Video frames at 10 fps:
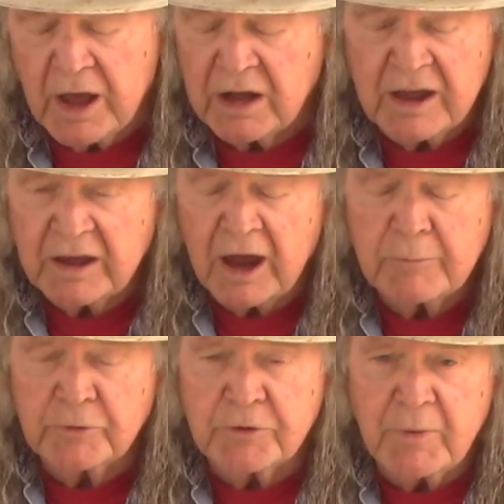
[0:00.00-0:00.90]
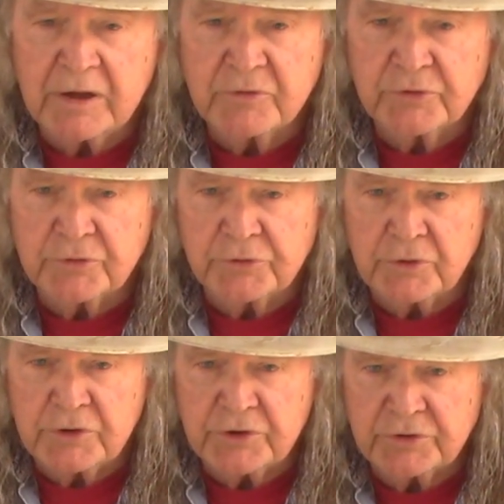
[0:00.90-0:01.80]
like hybrid tomatoes because
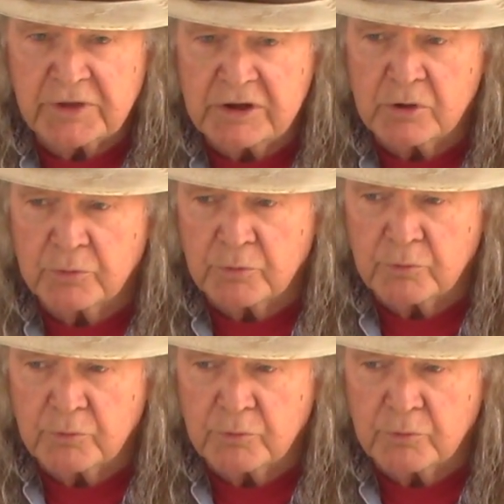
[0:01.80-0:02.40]
they don't